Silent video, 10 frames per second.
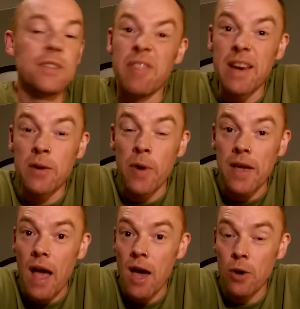a very quick
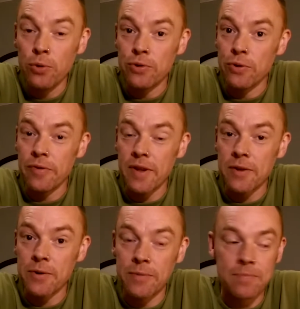how-to
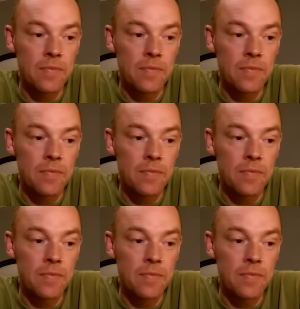video.